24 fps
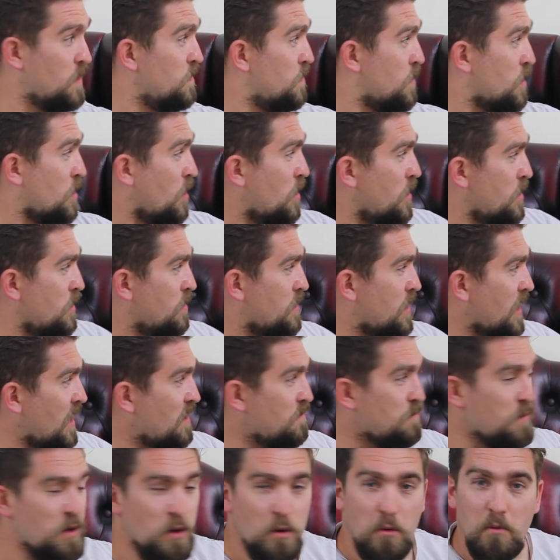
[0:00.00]
the guy who
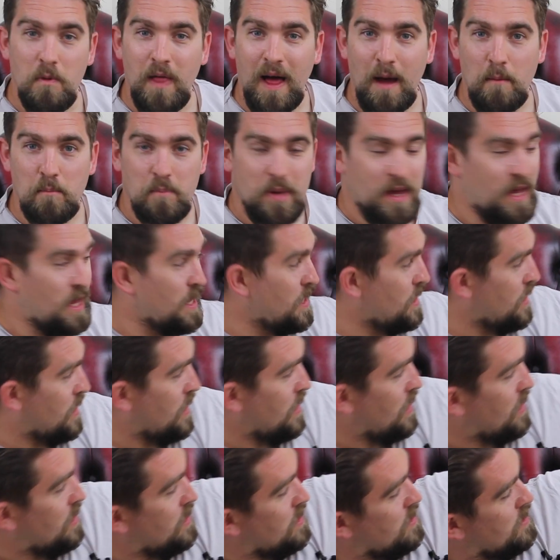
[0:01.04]
gave me all that peat
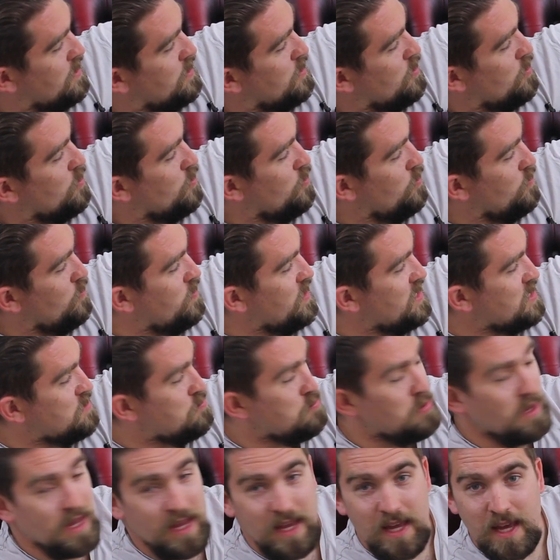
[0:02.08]
here, all this
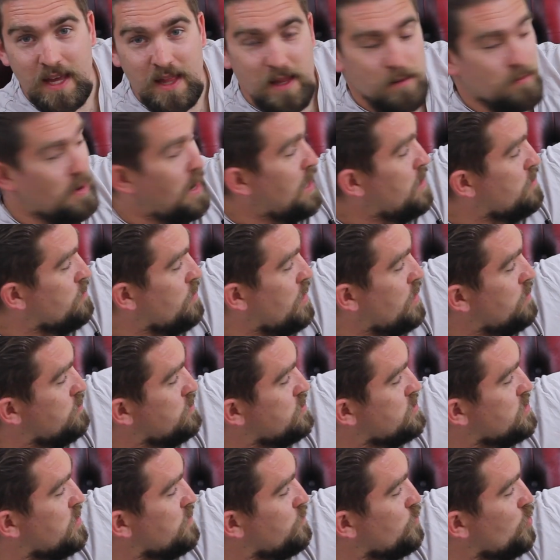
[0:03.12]
peat in the background
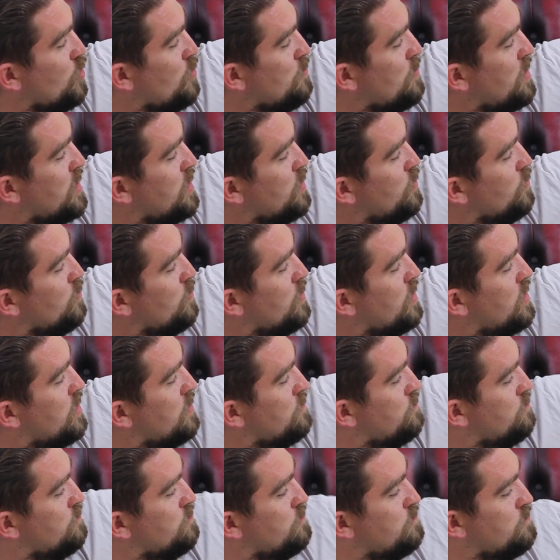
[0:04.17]
that I've got on my little
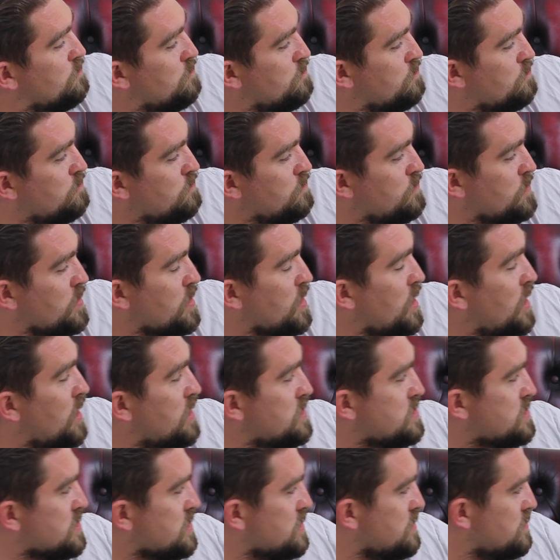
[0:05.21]

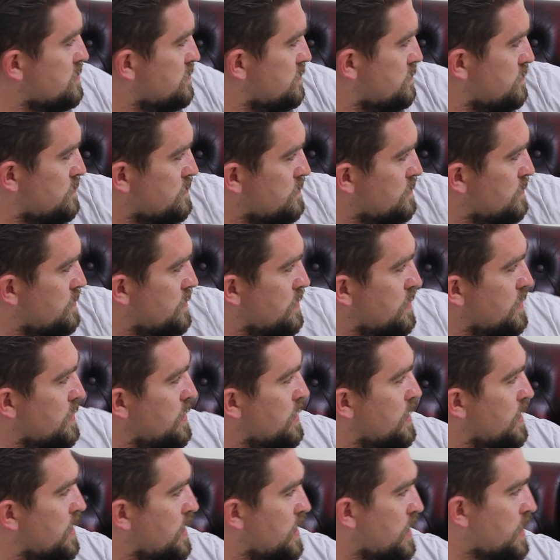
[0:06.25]
cask,
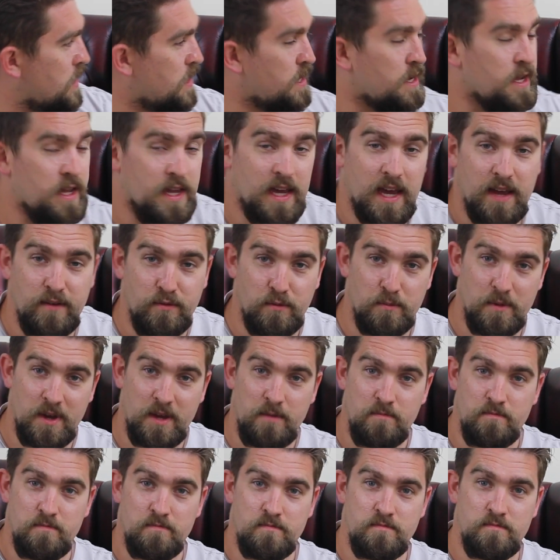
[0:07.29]
he gave it me.
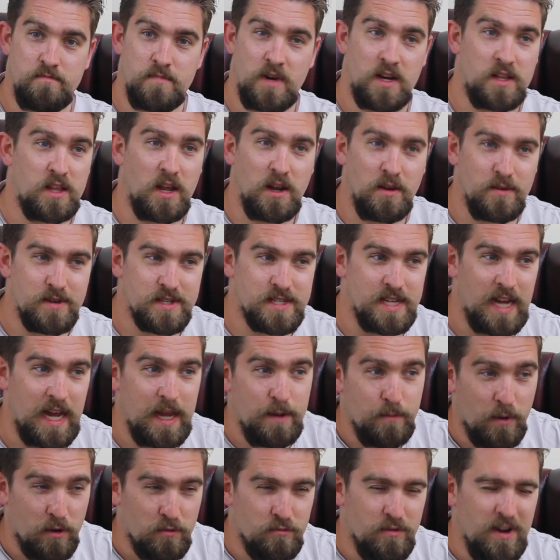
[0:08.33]
I don't know his
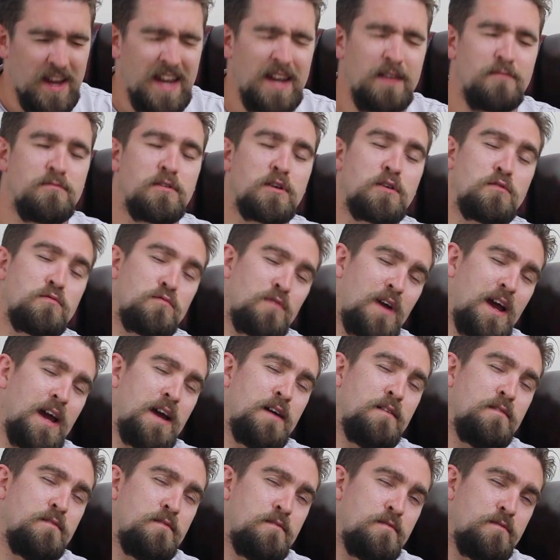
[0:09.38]
name. I really regret
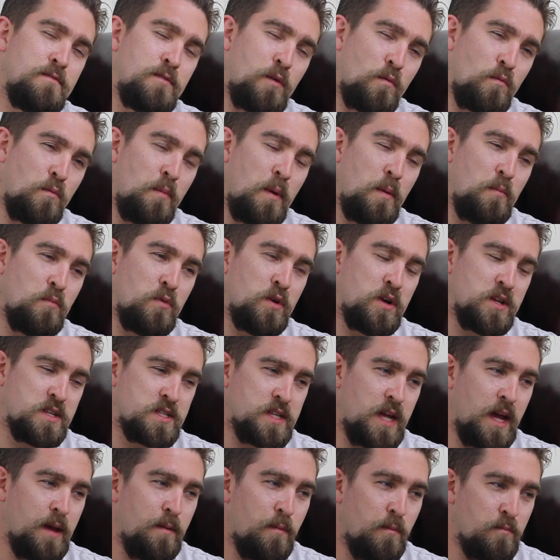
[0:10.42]
not remembering his
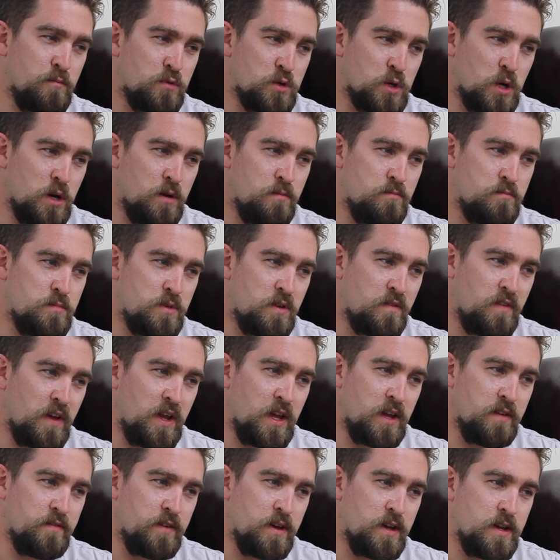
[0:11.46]
name. I'm trying to
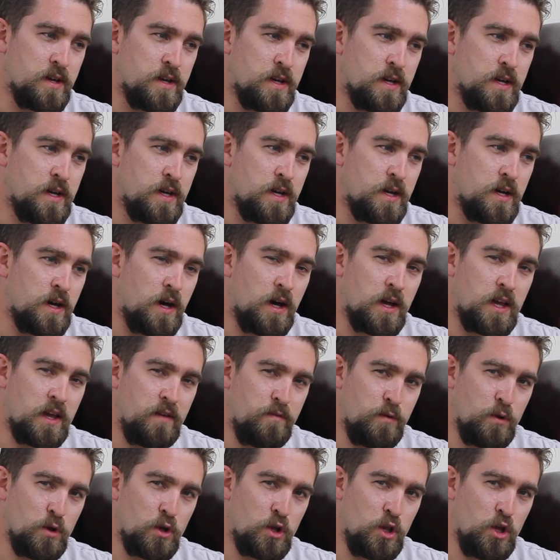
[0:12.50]
think of it. I'll give
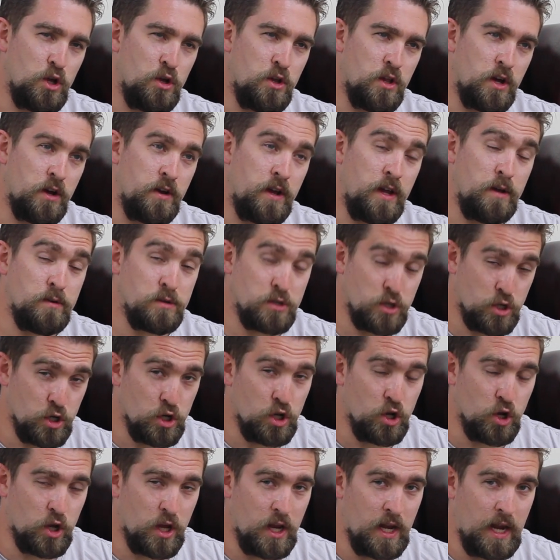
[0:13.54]
you a clue though. He was a
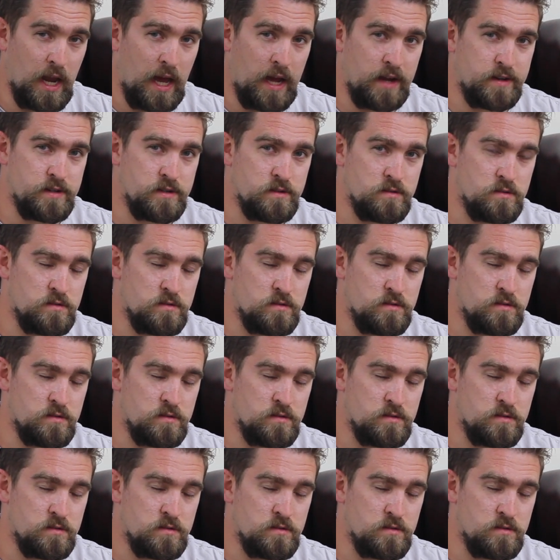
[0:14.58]
good-looking lad.